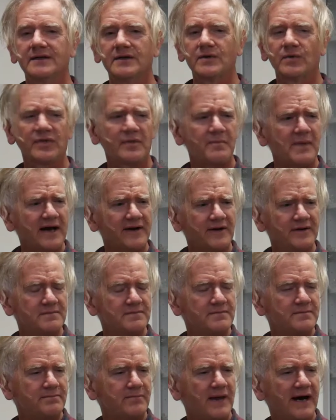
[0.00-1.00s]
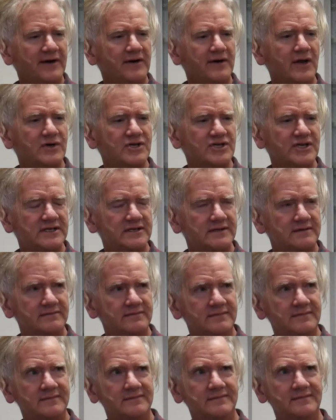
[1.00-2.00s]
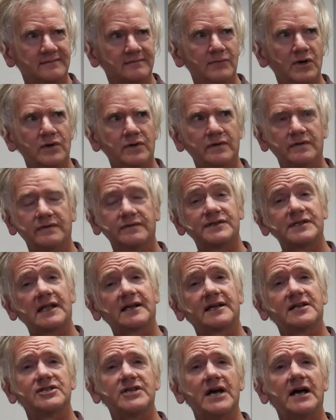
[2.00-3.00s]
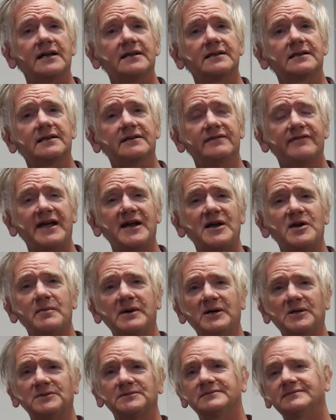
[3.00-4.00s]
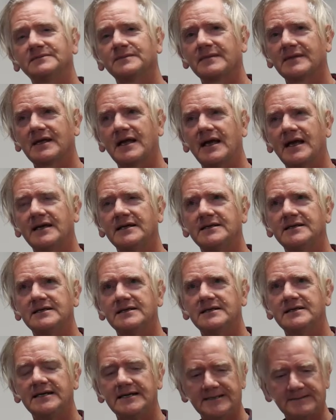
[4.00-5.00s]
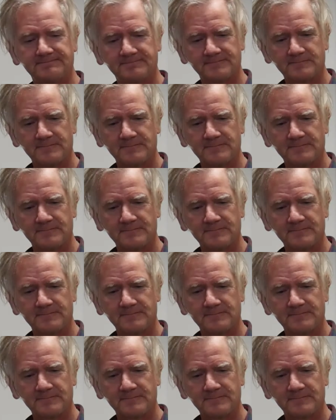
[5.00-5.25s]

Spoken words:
Well, the modern ocean moves like a giant conveyor belt, and